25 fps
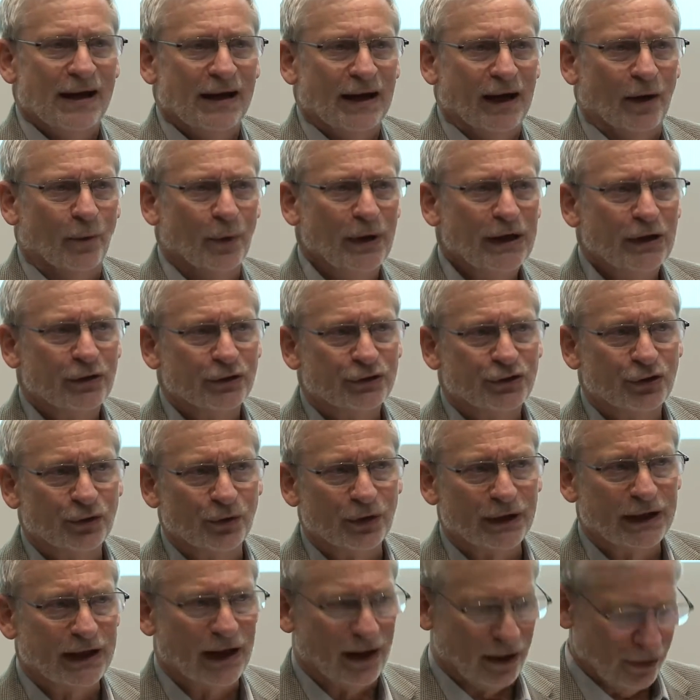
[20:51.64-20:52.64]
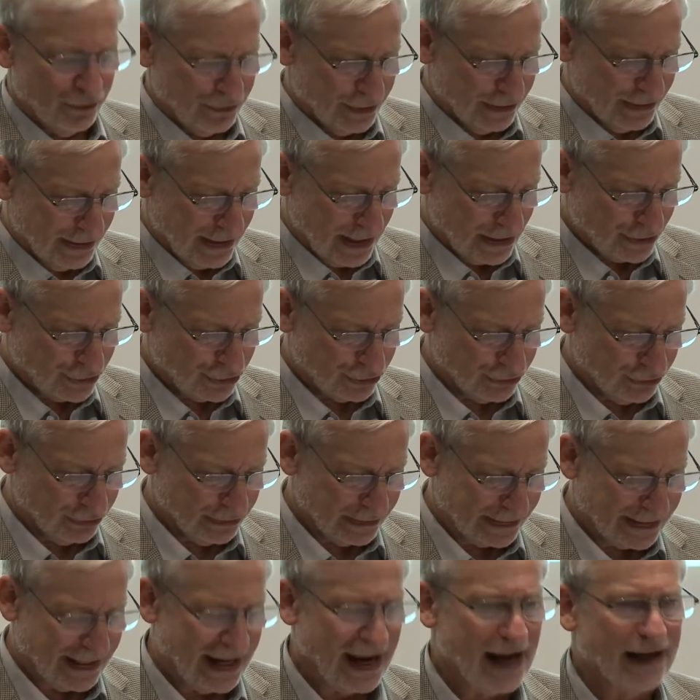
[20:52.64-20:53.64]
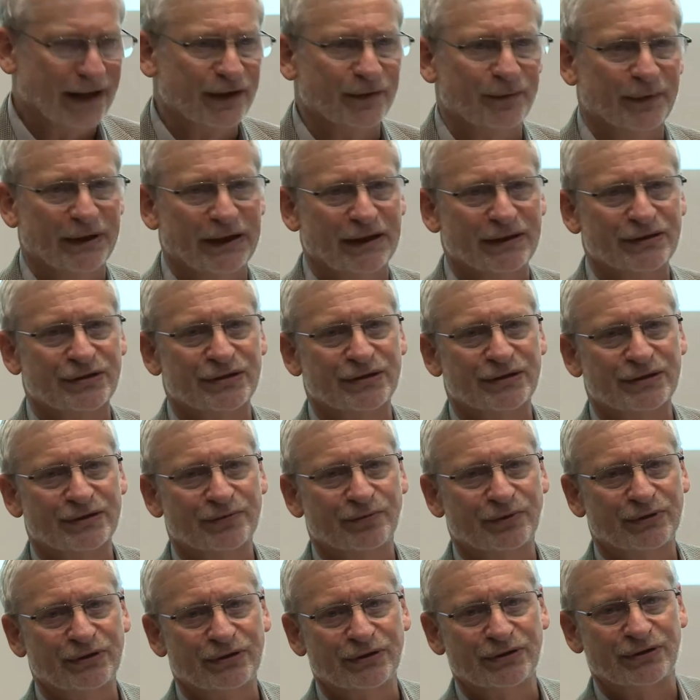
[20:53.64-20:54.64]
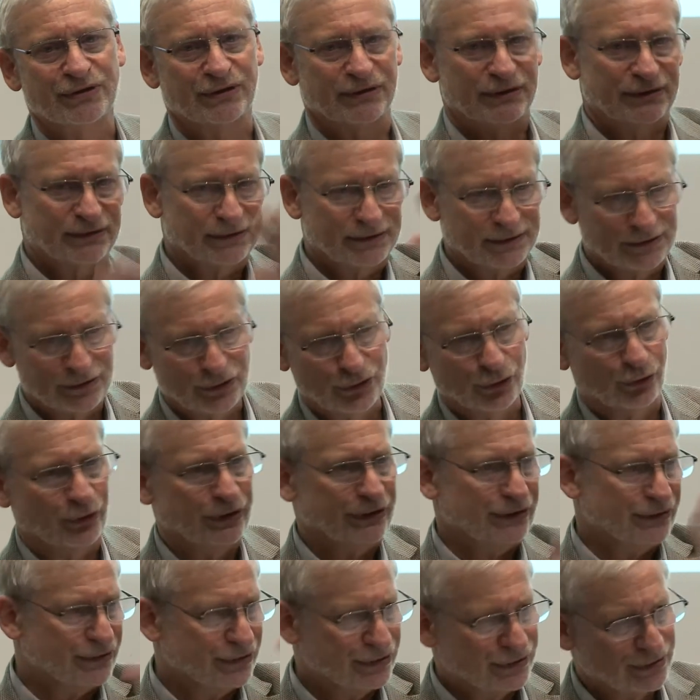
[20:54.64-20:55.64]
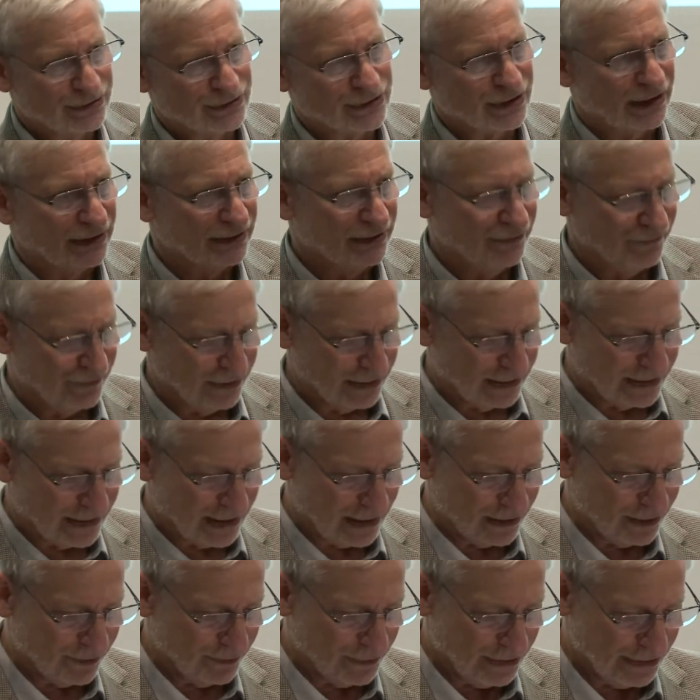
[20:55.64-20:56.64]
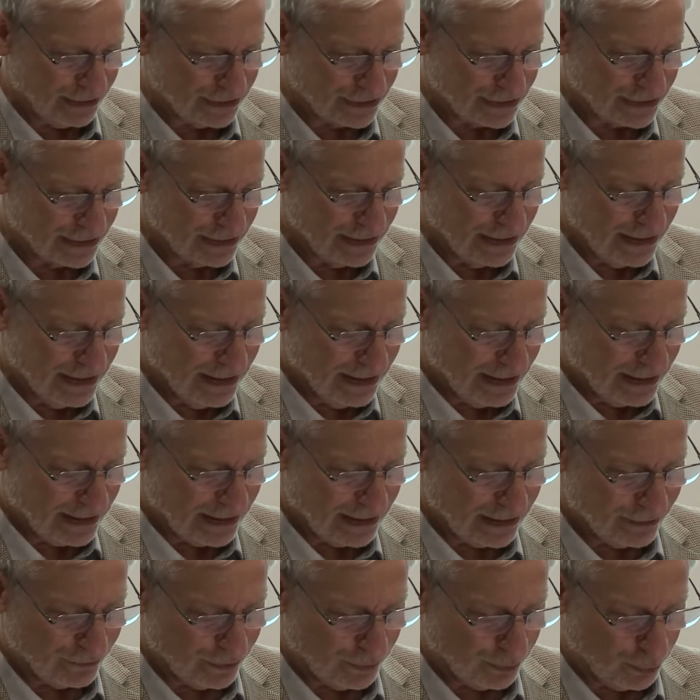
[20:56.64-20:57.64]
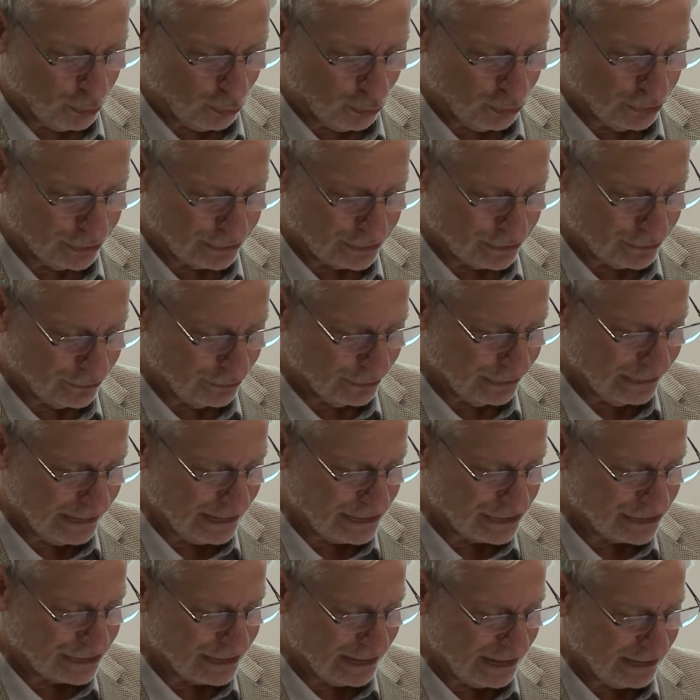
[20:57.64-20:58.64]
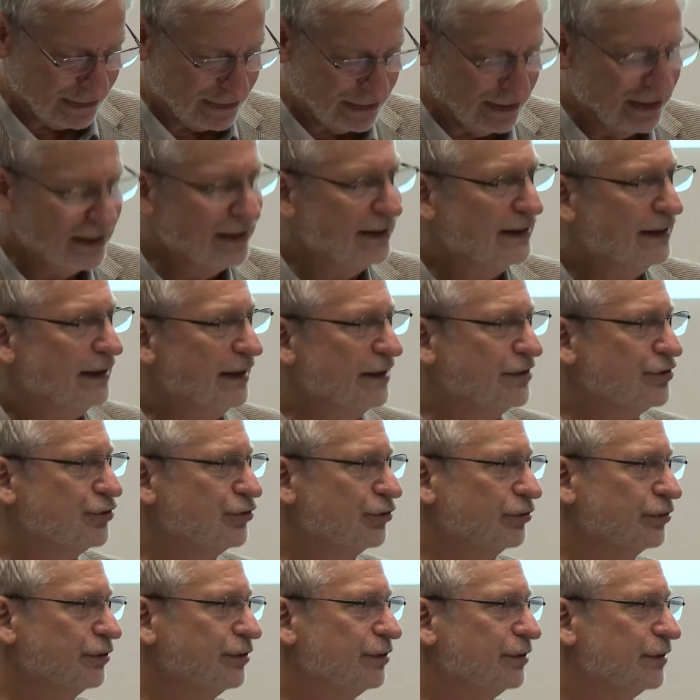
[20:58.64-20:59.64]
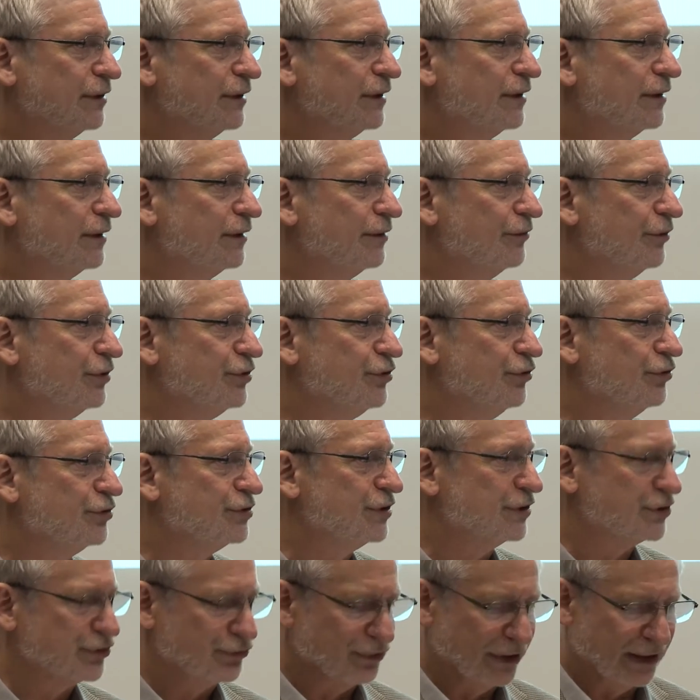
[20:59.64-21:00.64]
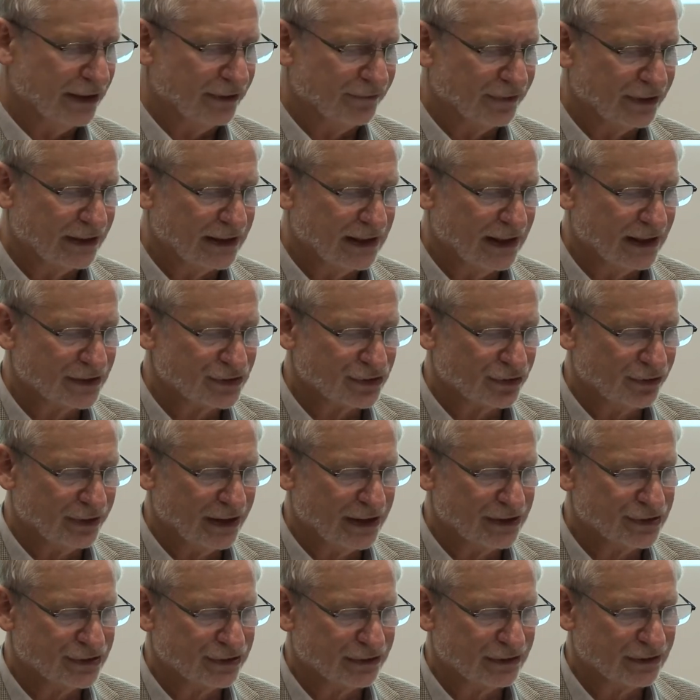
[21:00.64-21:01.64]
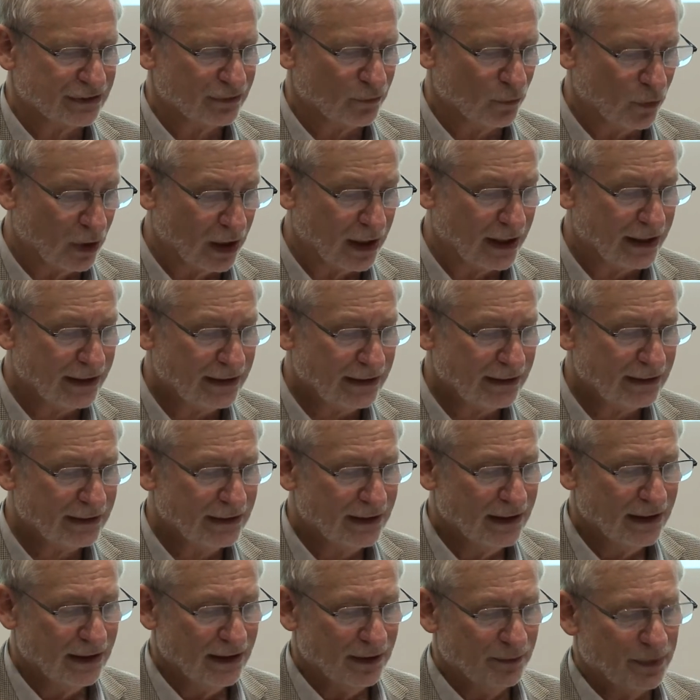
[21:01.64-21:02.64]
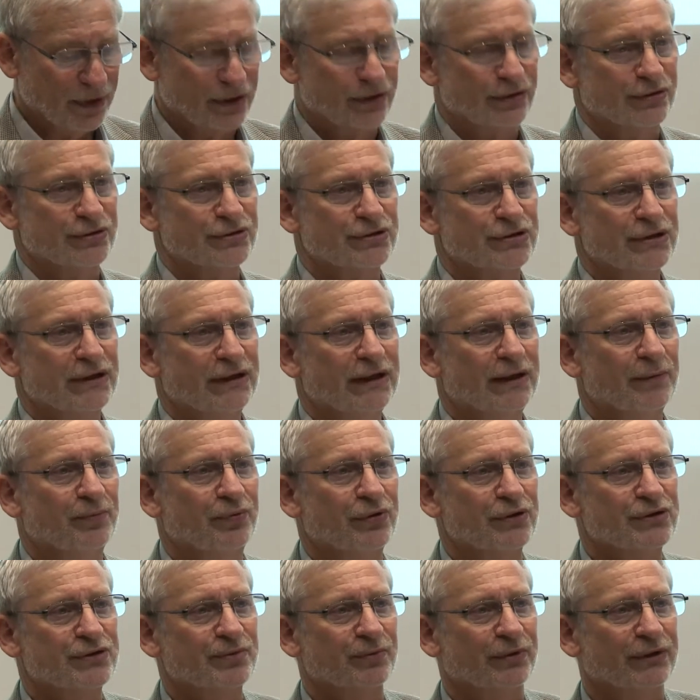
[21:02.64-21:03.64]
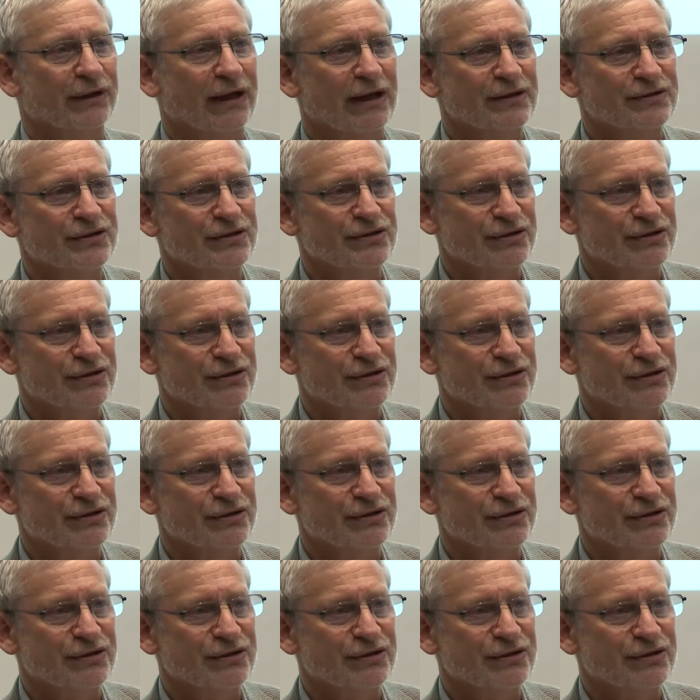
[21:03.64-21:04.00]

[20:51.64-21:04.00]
A week or two ago, the National Academies, which is a joint scientific academies report released, said it should reduce its rate of incarceration. Why? Because imprisonment has a